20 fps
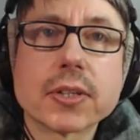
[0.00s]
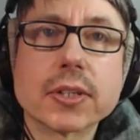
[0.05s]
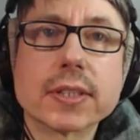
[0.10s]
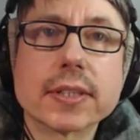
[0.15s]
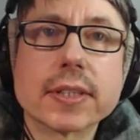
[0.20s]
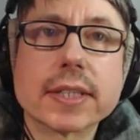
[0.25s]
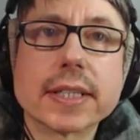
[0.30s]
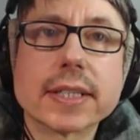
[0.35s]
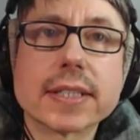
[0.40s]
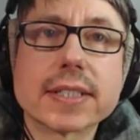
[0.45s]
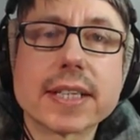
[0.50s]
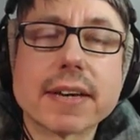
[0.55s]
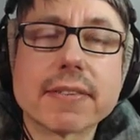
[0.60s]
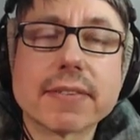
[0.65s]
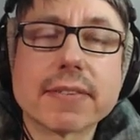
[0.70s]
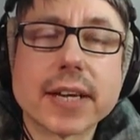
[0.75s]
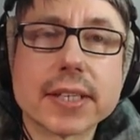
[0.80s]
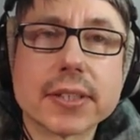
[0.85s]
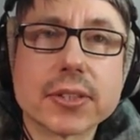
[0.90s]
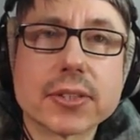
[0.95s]
The
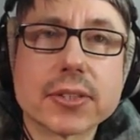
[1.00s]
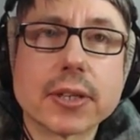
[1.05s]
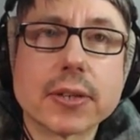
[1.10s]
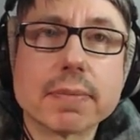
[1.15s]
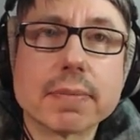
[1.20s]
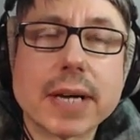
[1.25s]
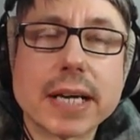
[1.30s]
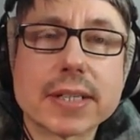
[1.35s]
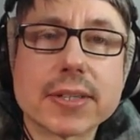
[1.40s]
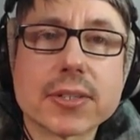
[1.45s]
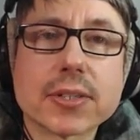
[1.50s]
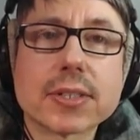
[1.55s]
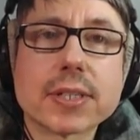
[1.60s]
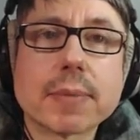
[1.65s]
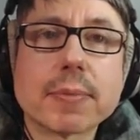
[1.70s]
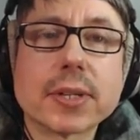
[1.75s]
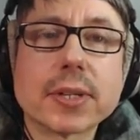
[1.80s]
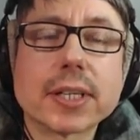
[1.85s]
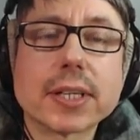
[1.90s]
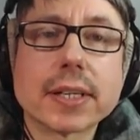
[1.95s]
exact values don't matter. So
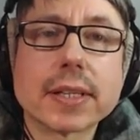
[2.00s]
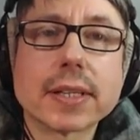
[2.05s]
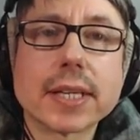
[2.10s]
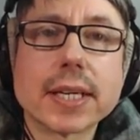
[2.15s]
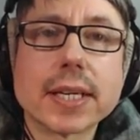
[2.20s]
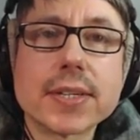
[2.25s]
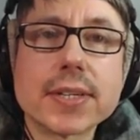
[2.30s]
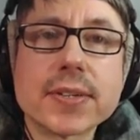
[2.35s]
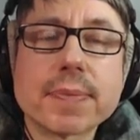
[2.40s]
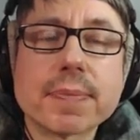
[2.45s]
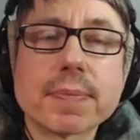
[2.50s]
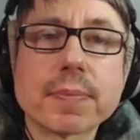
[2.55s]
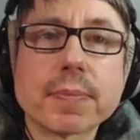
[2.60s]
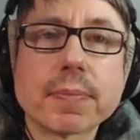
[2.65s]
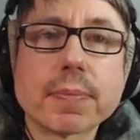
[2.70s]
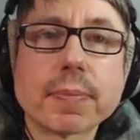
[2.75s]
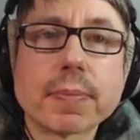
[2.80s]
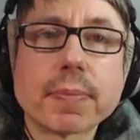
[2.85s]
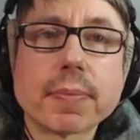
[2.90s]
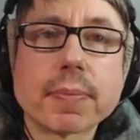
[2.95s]
something like this.